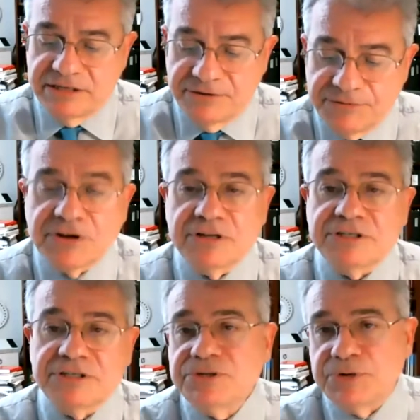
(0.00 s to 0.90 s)

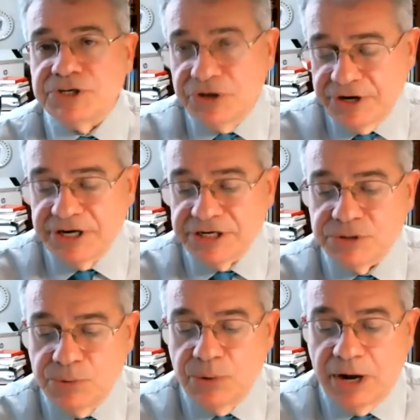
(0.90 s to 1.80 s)
difficulties returning
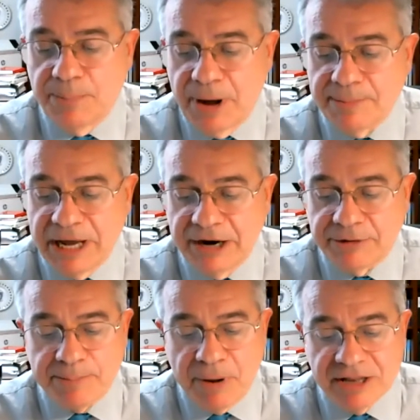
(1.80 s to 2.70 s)
to Obama
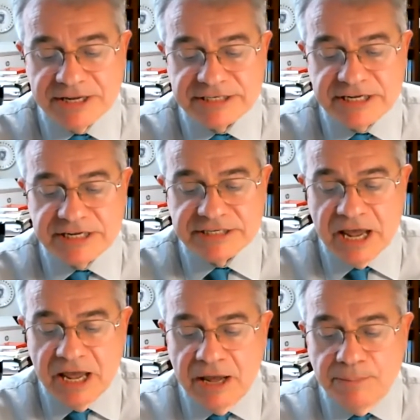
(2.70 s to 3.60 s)
era policies
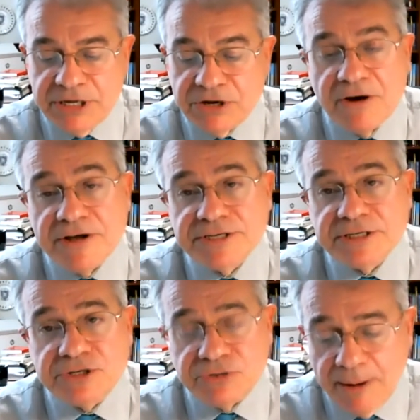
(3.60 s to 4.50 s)
because
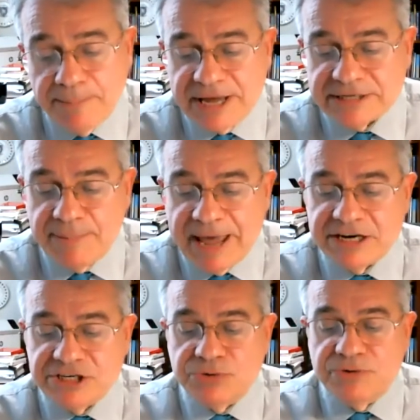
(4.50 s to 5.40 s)
Trump has
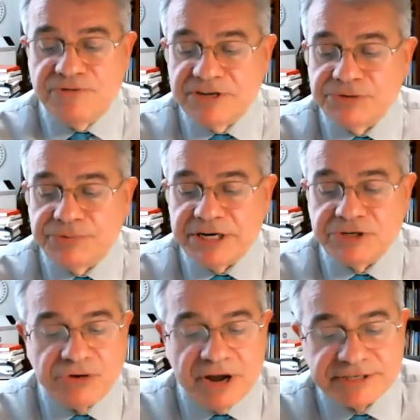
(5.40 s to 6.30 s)
managed to eviscerate
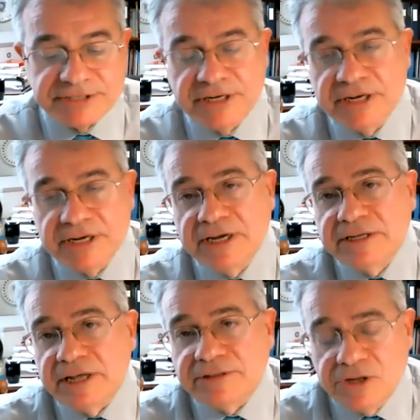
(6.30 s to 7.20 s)
trust
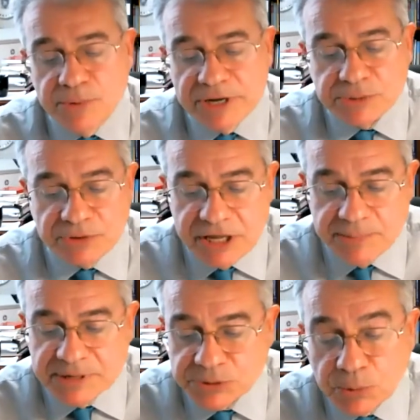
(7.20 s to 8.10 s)
that the US will keep
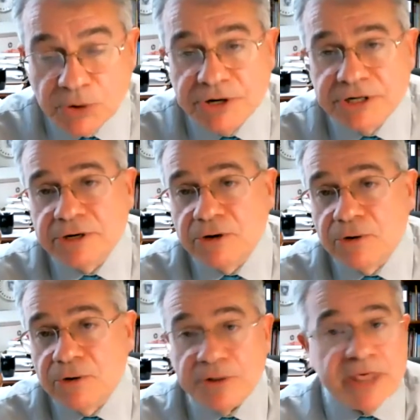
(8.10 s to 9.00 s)
its word
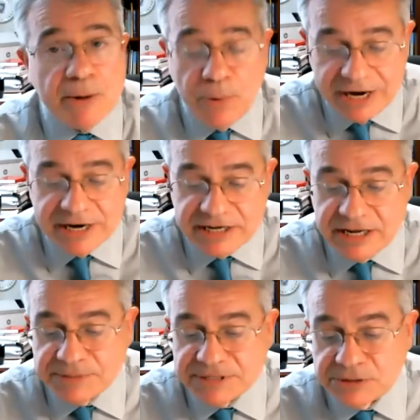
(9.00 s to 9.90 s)
or that when it
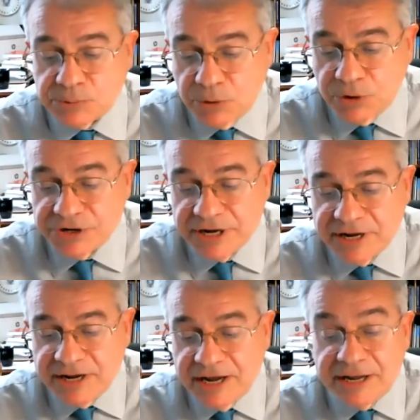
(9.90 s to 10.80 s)
keeps its word,
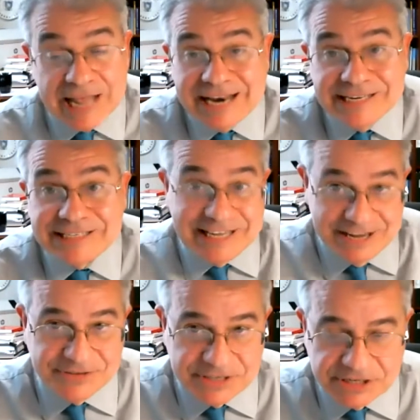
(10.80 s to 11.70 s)
eh, that it
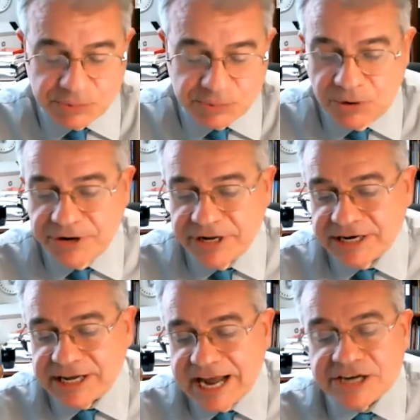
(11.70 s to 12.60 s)
gives its word, it
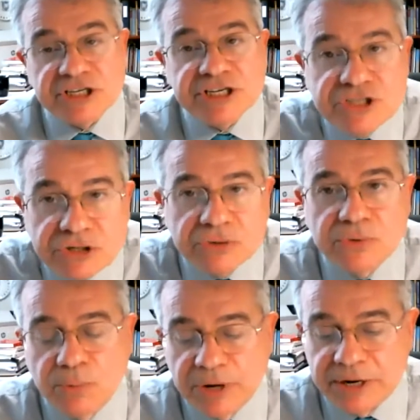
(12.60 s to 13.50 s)
can actually do
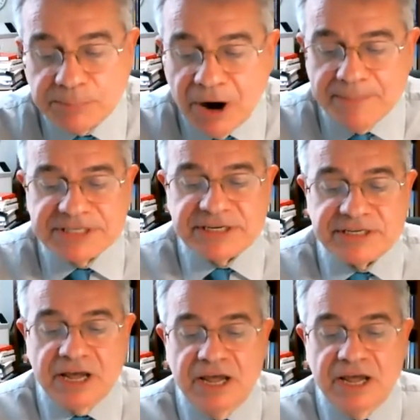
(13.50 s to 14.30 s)
what it promises.